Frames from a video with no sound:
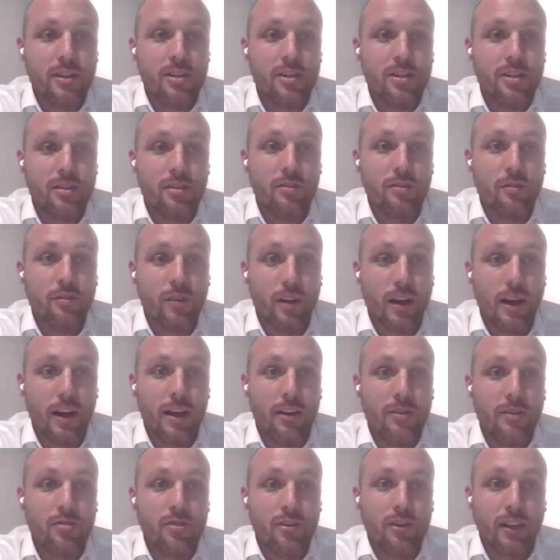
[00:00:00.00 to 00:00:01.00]
additional
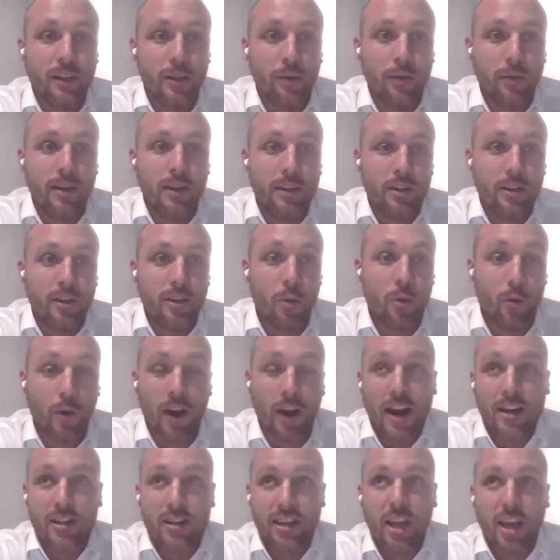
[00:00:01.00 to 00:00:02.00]
drilling we can do.
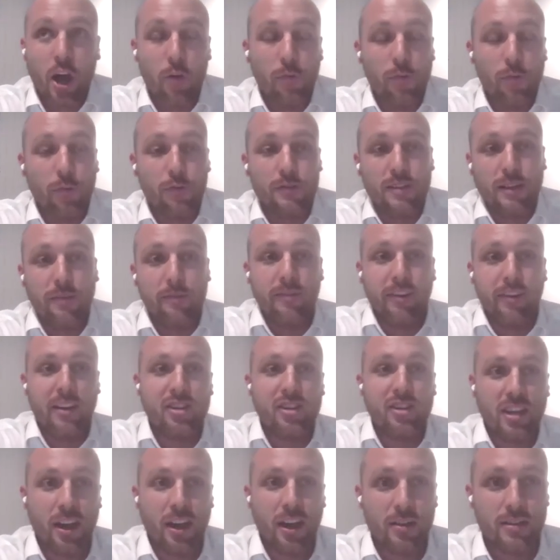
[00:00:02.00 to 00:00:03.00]
We're actually hopeful some of
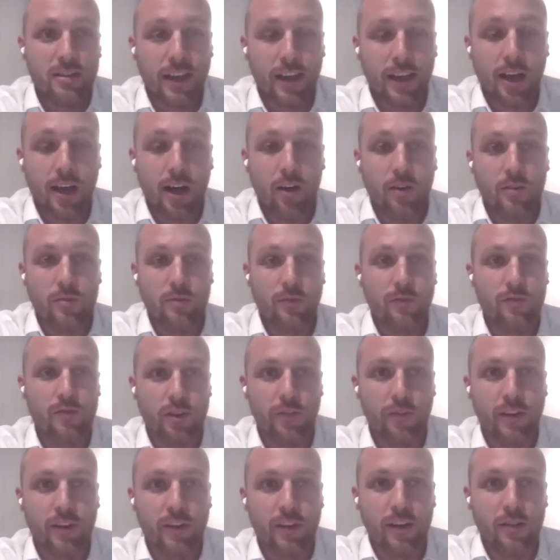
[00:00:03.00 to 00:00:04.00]
our geotech holes have
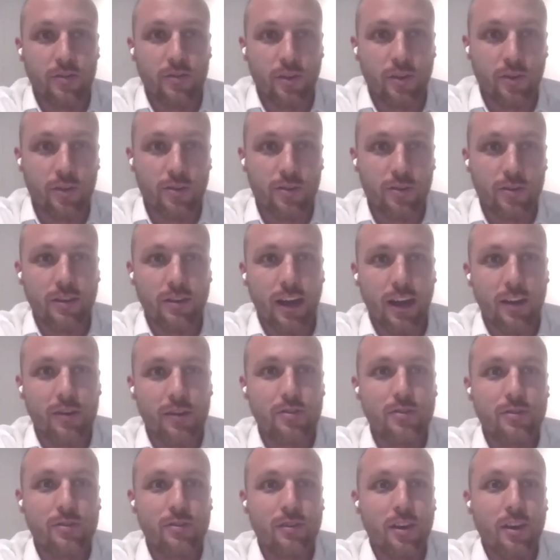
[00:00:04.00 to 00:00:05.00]
driven it through...
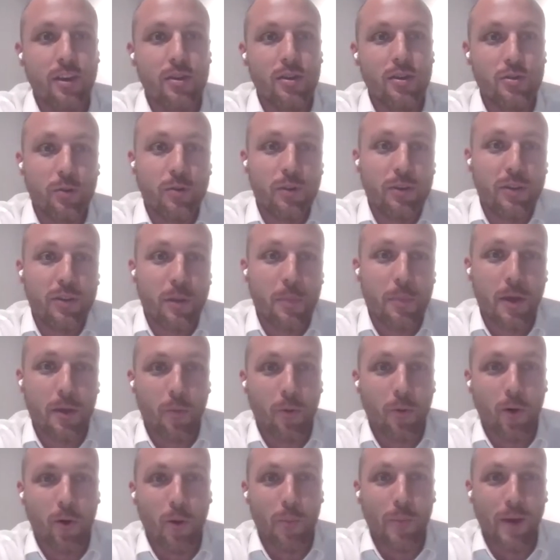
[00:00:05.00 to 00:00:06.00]
drilled in the
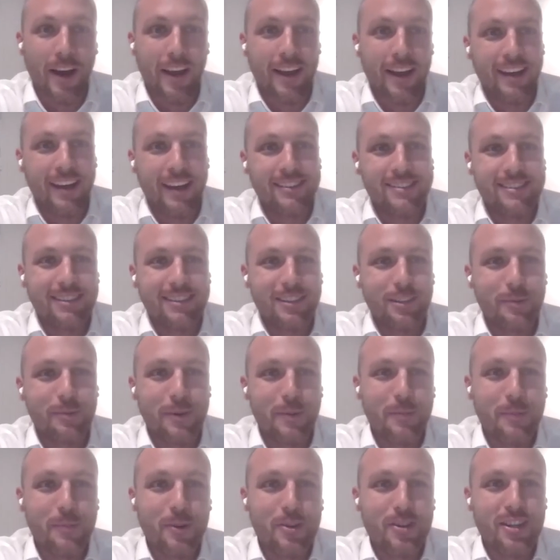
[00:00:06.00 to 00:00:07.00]
pit wall might get us a little
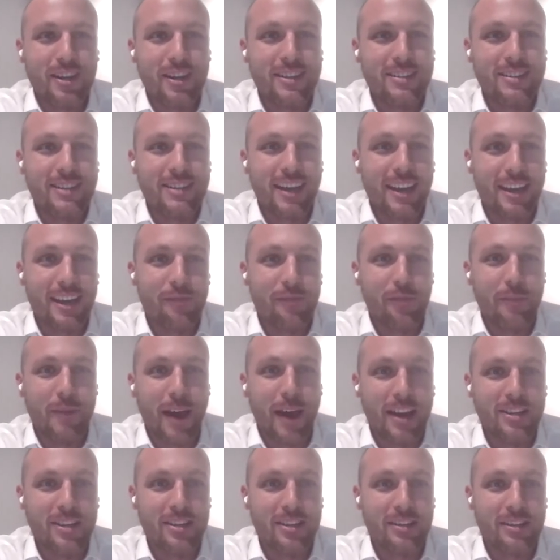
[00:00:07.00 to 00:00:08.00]
bit more geotech
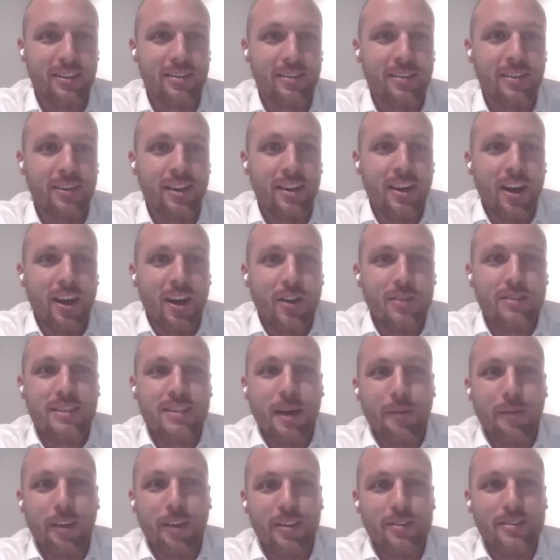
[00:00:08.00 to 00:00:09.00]
information on
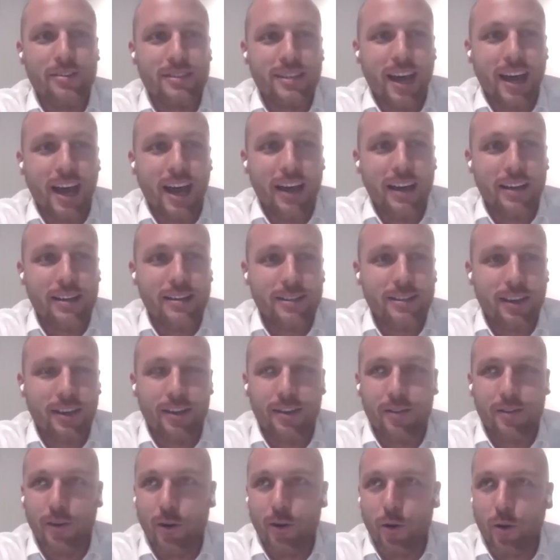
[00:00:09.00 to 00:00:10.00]
some of those targets.
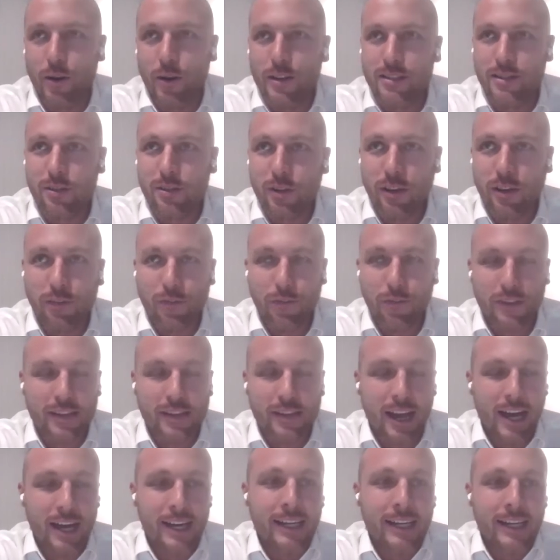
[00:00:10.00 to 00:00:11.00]
So we're always looking for
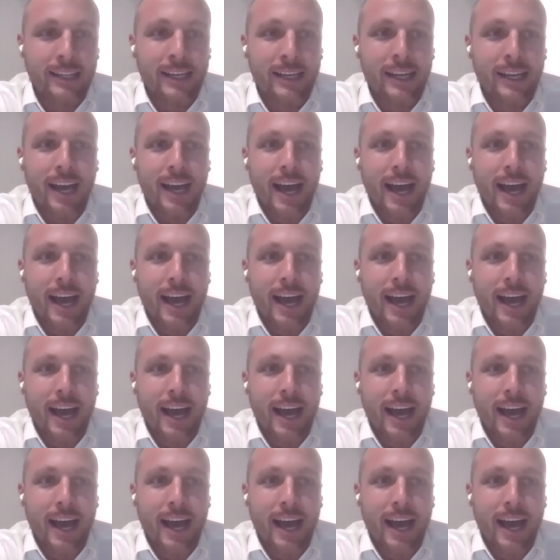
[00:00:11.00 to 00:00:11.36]
data.